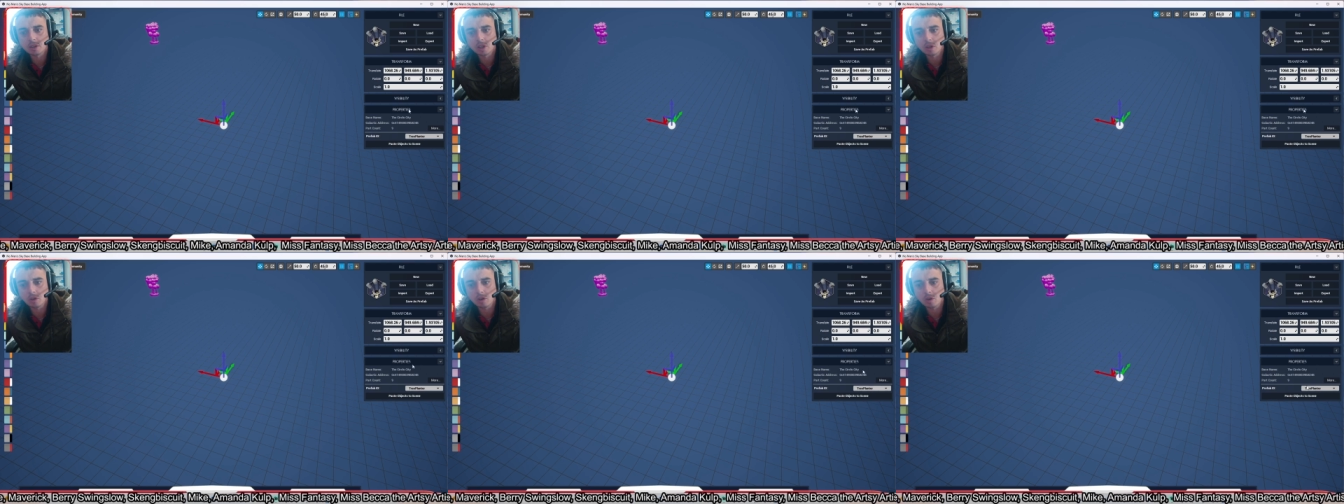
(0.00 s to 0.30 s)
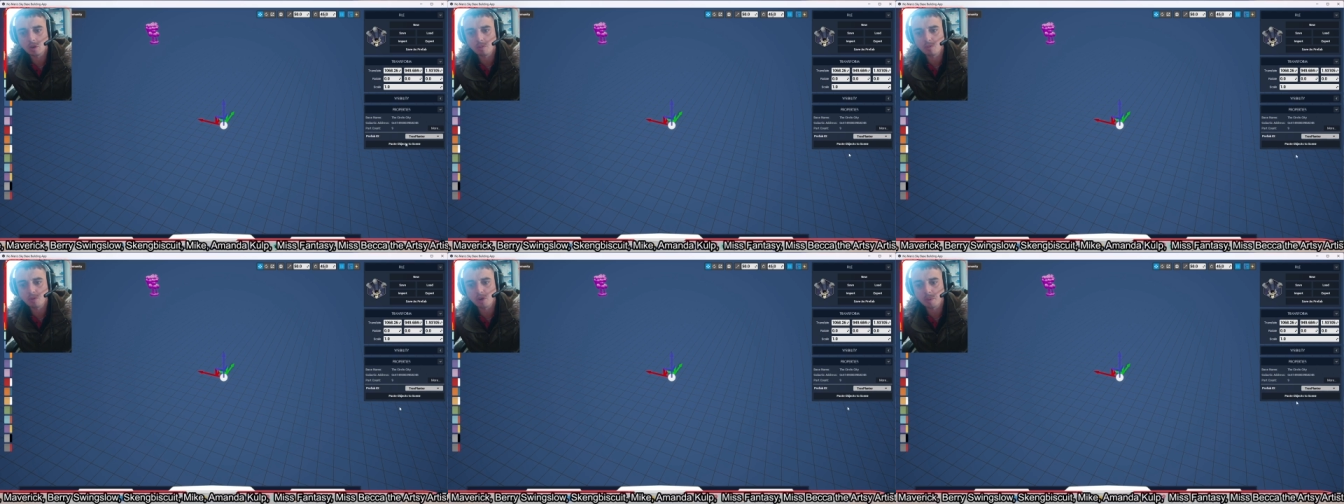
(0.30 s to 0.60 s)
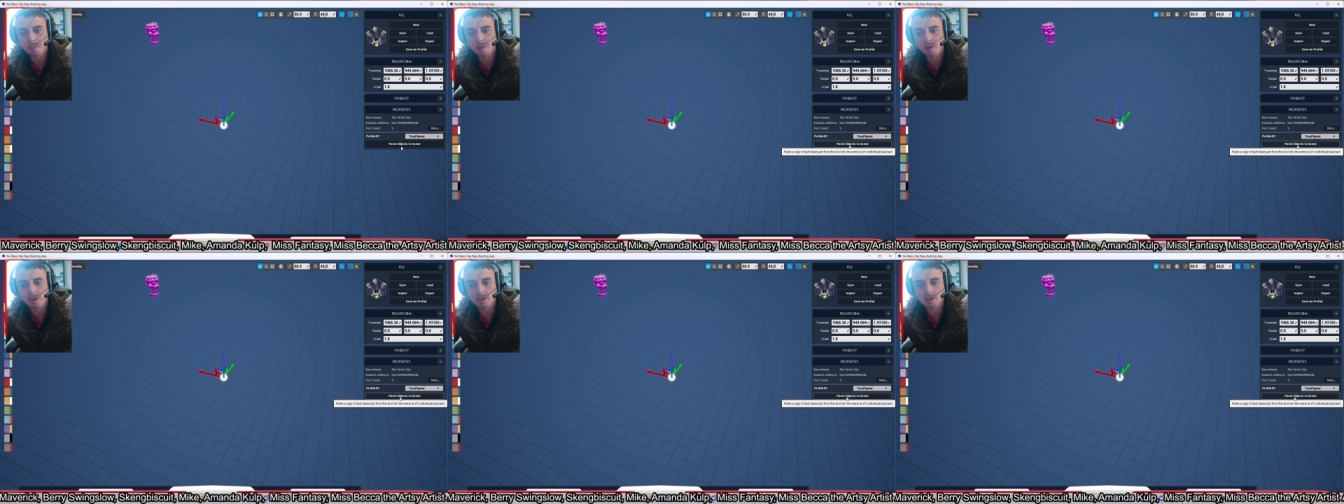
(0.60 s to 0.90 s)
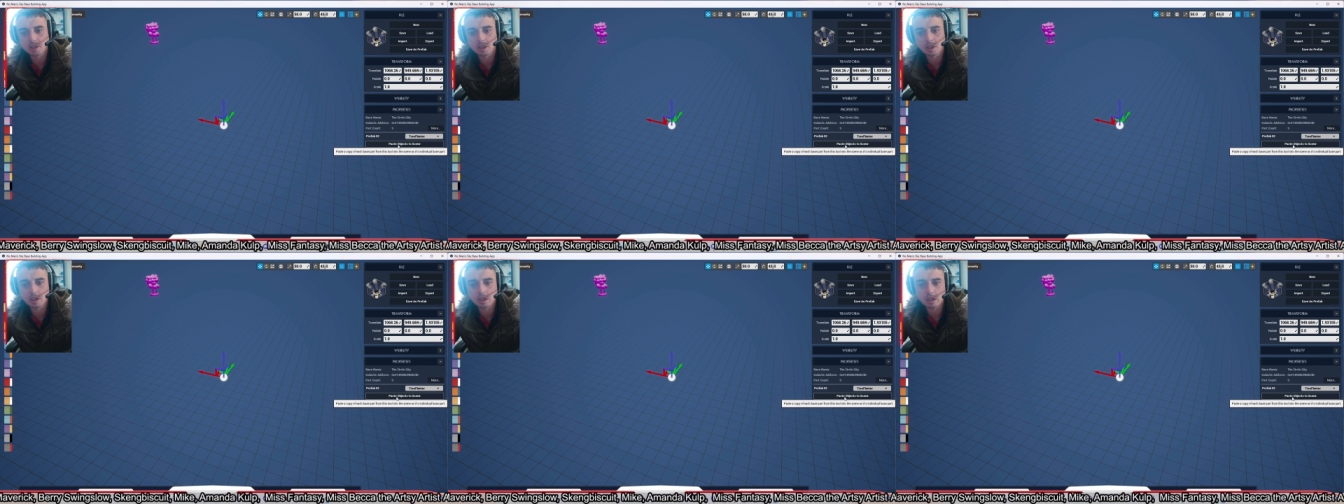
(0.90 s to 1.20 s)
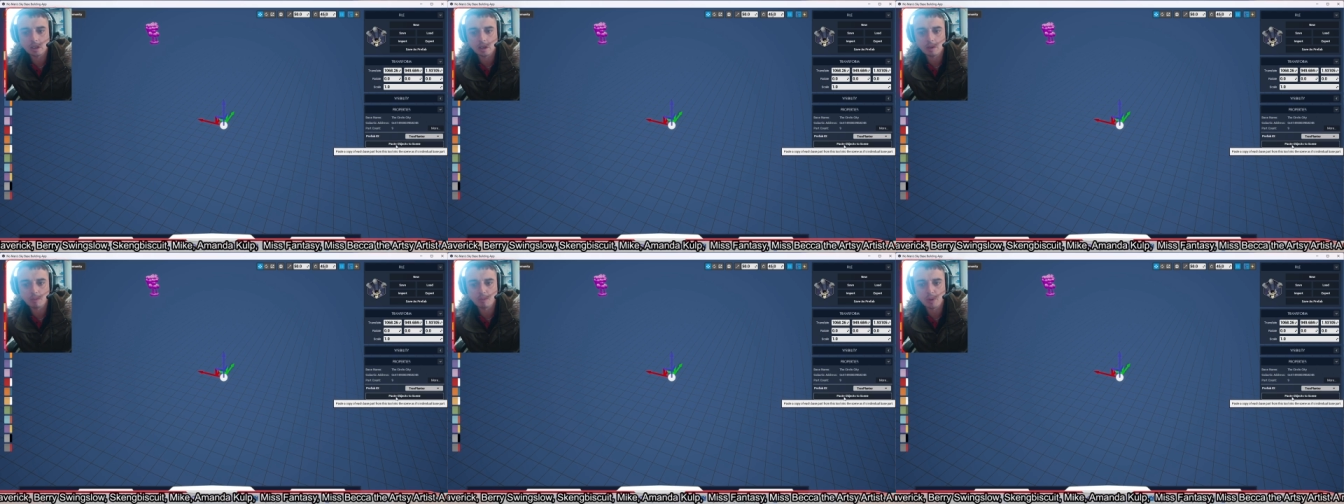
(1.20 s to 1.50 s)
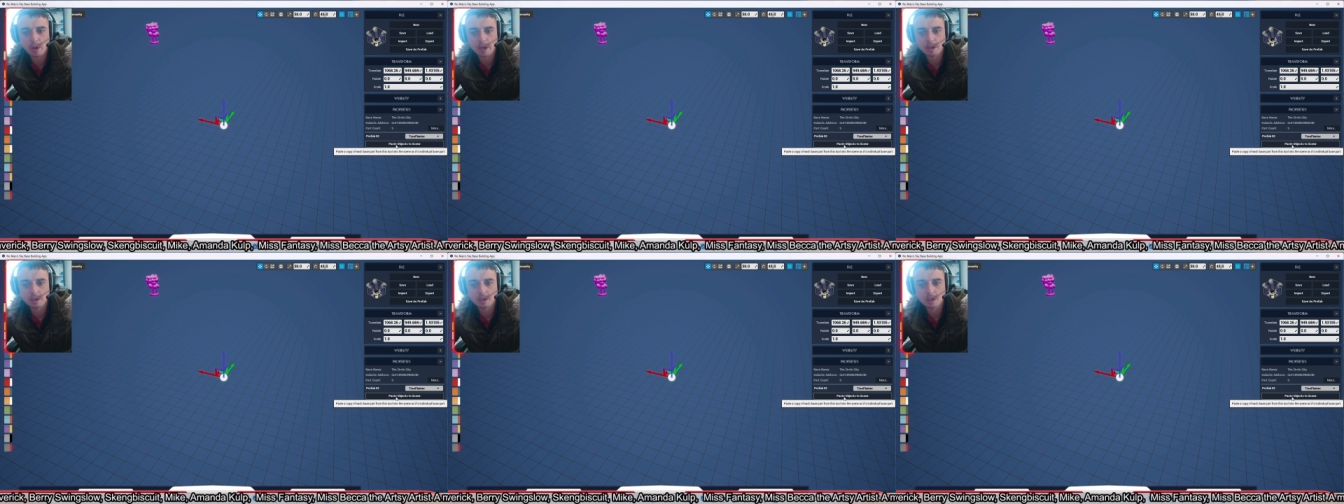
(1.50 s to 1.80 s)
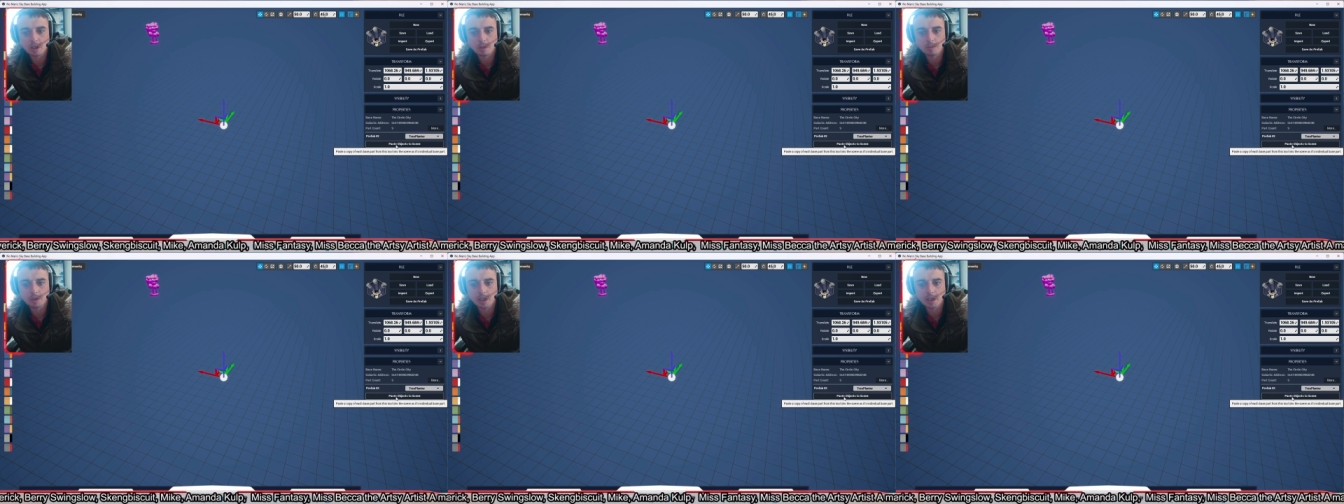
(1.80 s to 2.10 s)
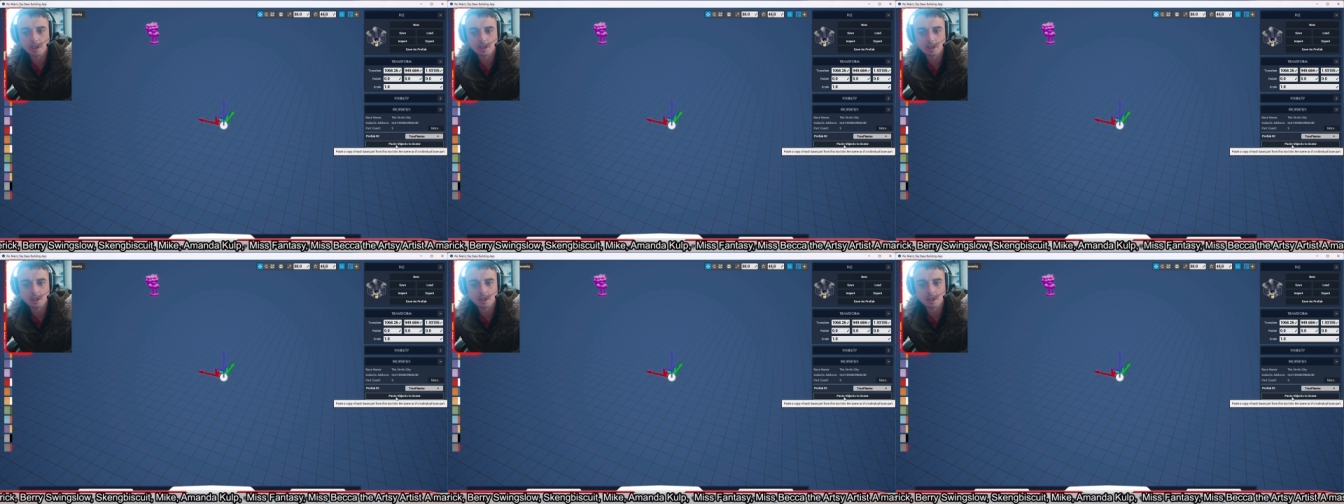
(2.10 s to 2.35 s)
So you go on properties and click paste objects